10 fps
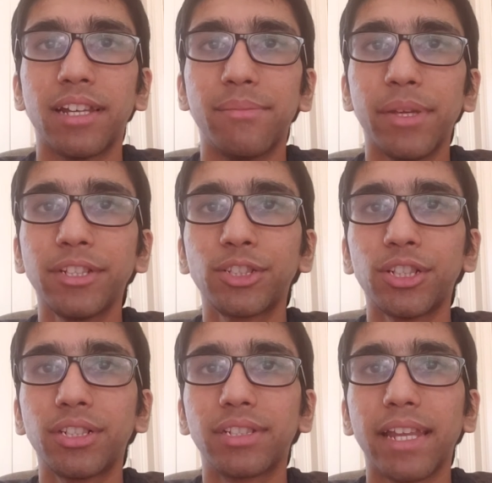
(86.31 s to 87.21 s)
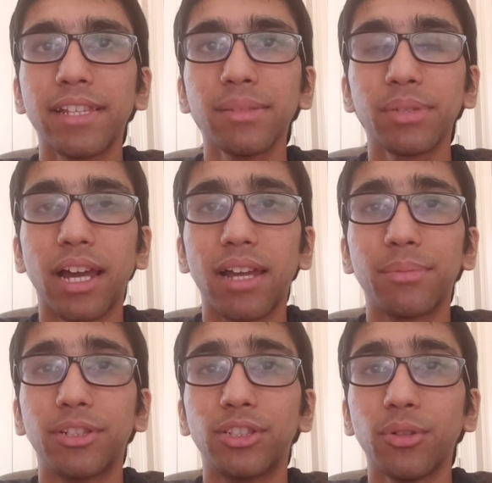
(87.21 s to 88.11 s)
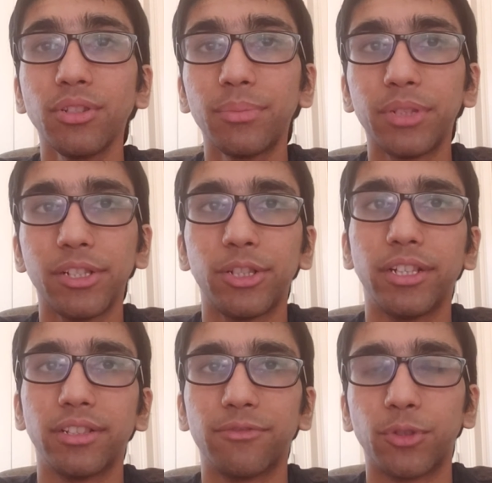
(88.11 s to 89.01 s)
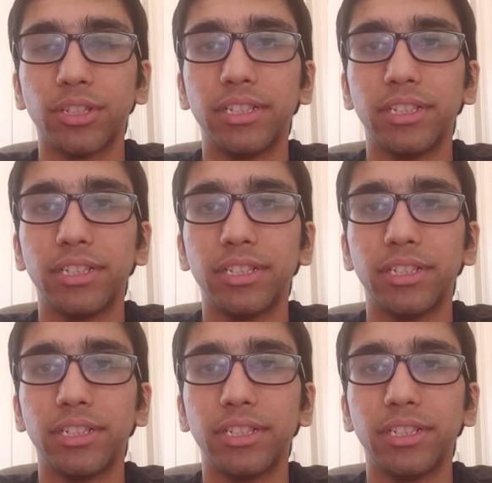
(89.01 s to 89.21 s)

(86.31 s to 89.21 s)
Make sure to take some time to show your appreciation for your